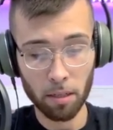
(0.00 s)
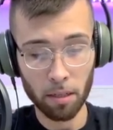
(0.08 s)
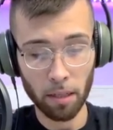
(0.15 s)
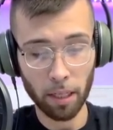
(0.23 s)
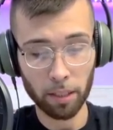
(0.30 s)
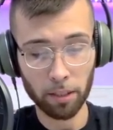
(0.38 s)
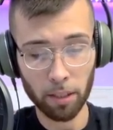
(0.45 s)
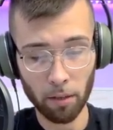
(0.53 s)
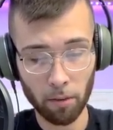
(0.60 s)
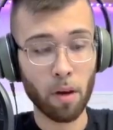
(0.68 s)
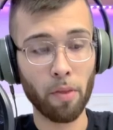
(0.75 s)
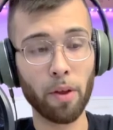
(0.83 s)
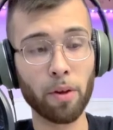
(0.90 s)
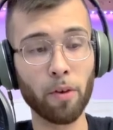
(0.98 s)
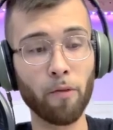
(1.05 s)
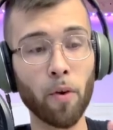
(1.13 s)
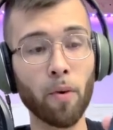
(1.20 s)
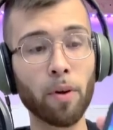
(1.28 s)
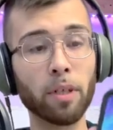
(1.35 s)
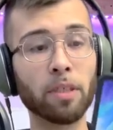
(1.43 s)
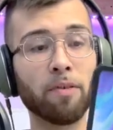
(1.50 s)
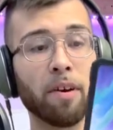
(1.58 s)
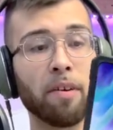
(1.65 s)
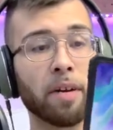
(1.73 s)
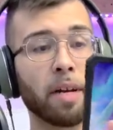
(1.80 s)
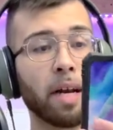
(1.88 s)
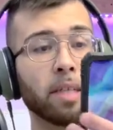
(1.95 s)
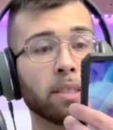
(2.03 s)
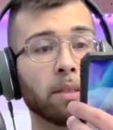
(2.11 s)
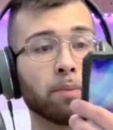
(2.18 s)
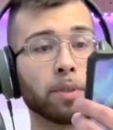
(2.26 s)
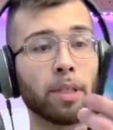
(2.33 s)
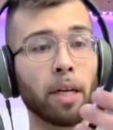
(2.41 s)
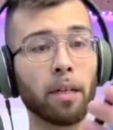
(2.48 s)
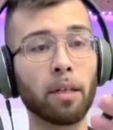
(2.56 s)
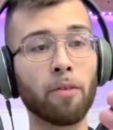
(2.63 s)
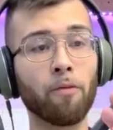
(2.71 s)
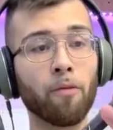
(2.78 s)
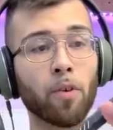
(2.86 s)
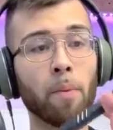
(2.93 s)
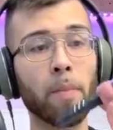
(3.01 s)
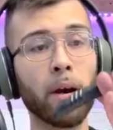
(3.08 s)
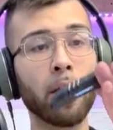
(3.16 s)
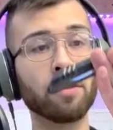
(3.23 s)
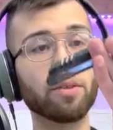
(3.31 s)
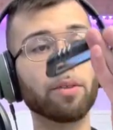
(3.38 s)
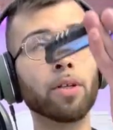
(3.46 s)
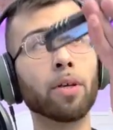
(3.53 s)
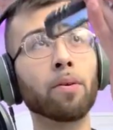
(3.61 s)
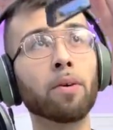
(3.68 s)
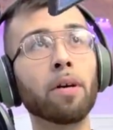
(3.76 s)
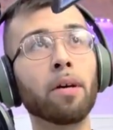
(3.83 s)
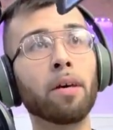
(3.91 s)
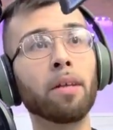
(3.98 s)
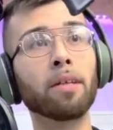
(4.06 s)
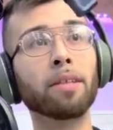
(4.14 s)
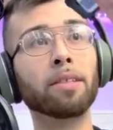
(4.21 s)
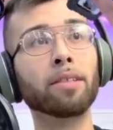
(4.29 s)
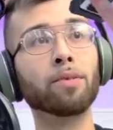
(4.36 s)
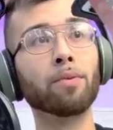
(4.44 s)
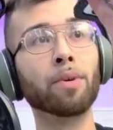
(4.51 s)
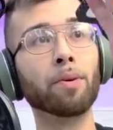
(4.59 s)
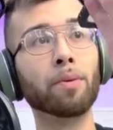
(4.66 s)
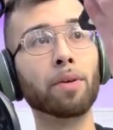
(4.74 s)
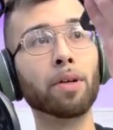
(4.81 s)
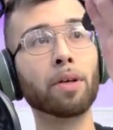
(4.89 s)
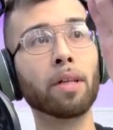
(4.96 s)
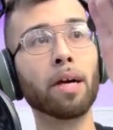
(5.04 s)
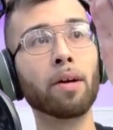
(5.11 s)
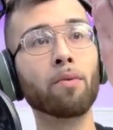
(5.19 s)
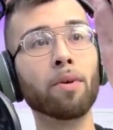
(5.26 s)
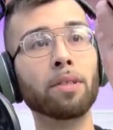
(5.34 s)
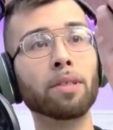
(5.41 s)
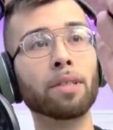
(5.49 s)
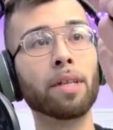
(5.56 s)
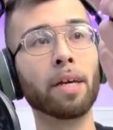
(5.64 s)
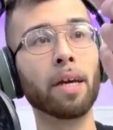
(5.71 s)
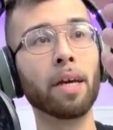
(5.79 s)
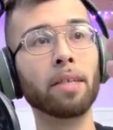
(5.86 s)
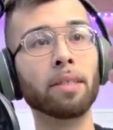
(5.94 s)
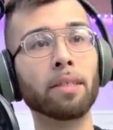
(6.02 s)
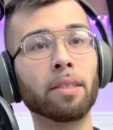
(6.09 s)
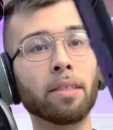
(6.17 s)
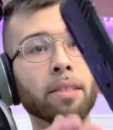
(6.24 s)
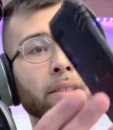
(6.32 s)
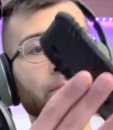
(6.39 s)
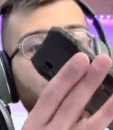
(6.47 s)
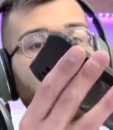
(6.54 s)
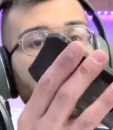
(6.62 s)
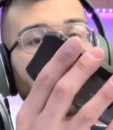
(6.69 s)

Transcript: like so. And then your phone is very nicely protected from head to toe. This is what it will look like once the case is fully